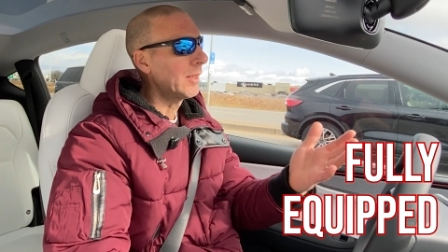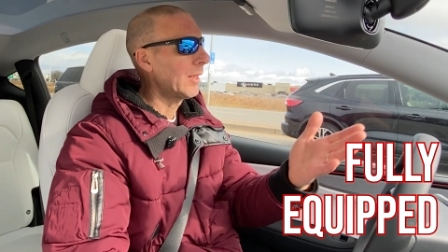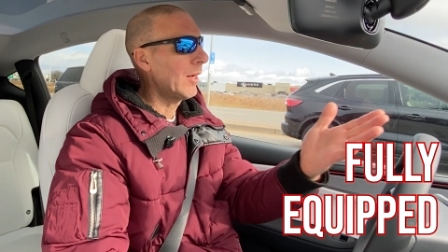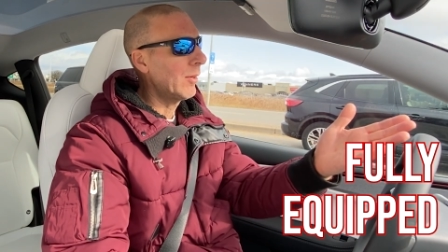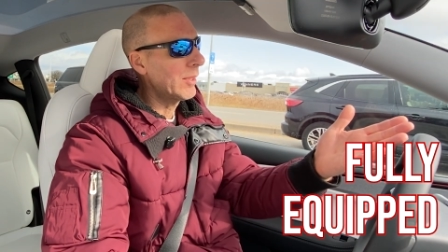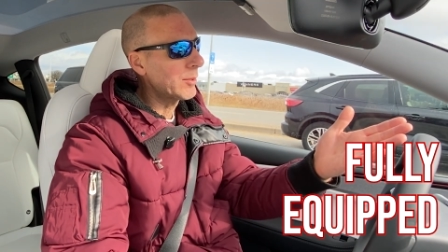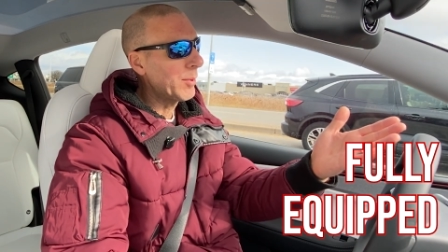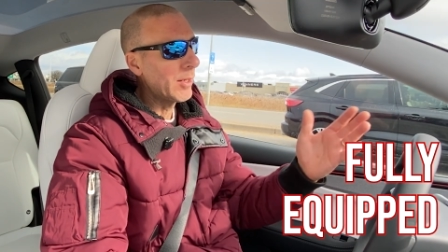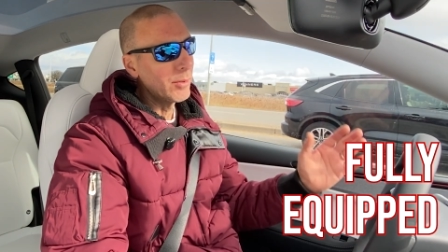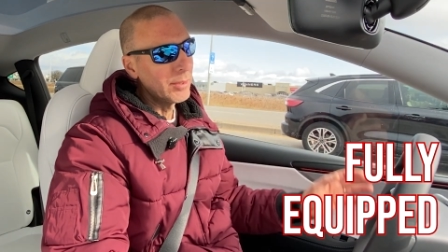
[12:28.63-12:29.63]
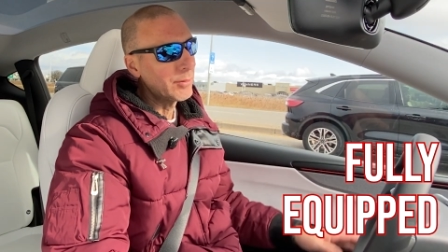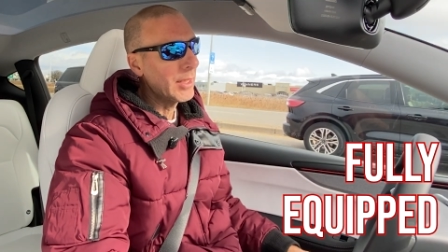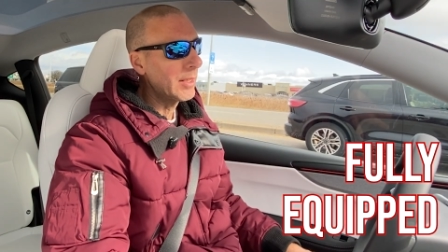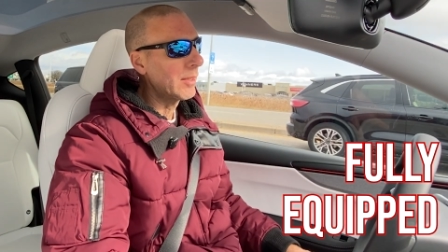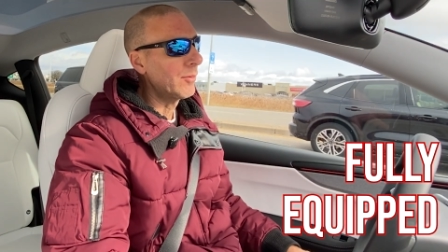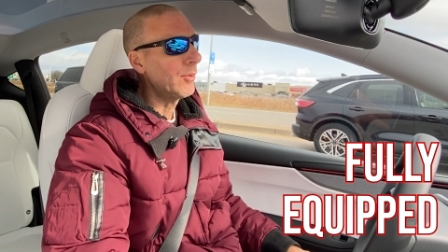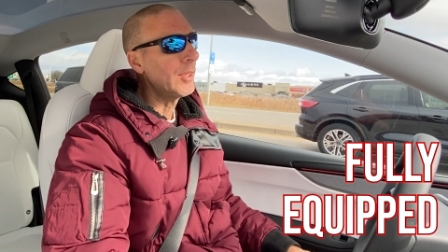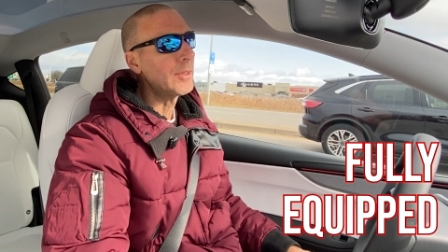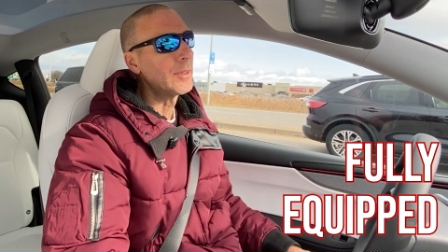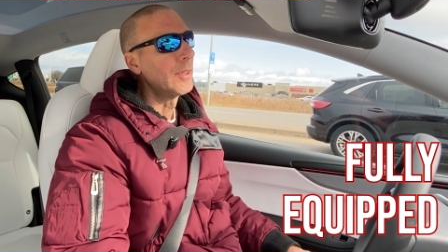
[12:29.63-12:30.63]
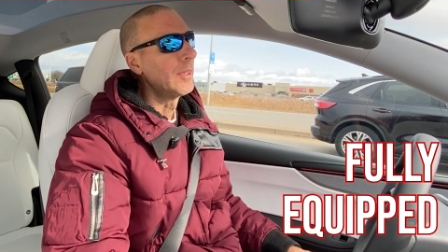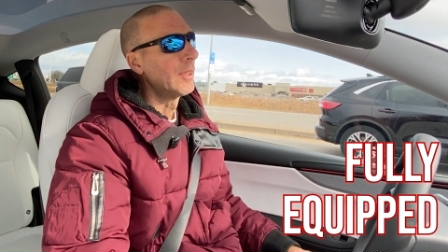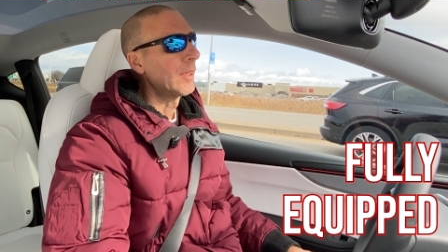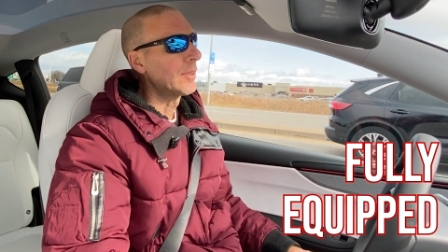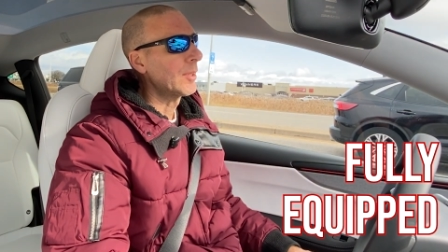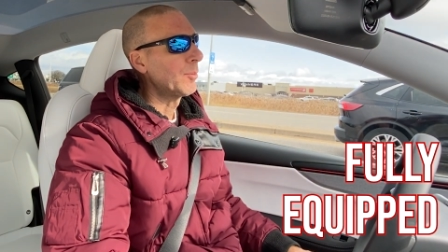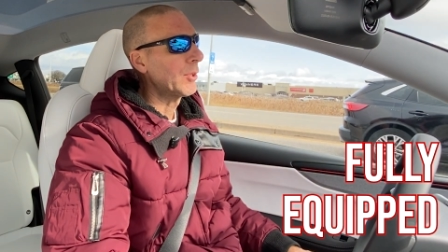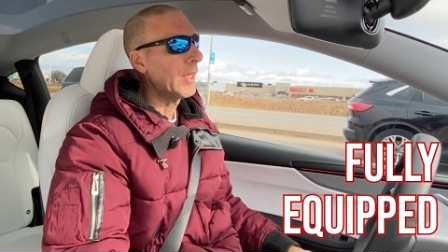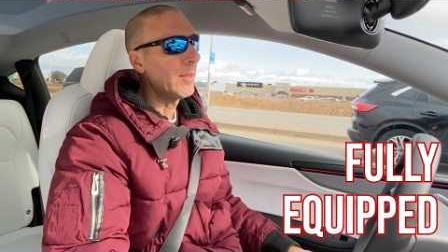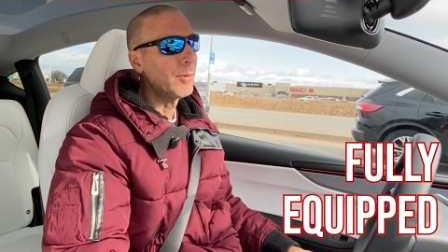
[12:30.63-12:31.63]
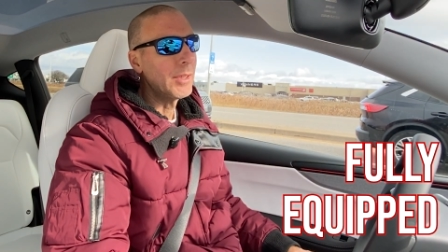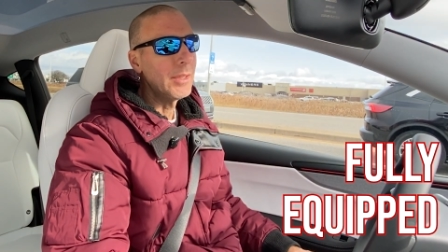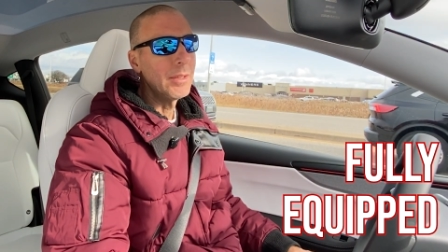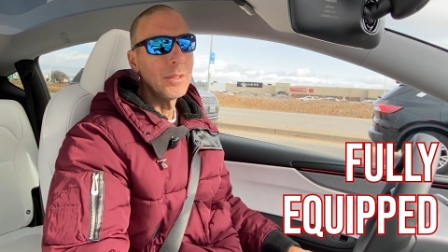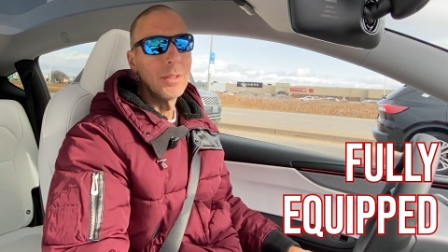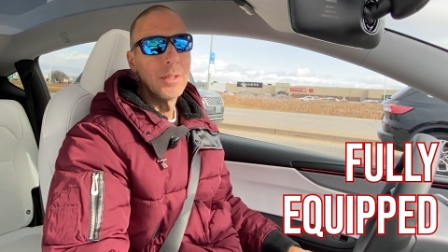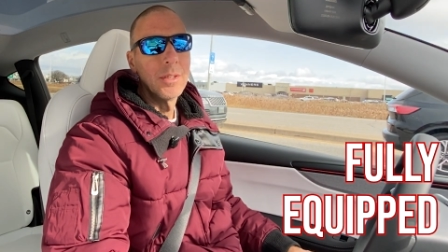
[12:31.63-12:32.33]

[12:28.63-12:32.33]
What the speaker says: It now has a power liftgate in the front because I put that one in.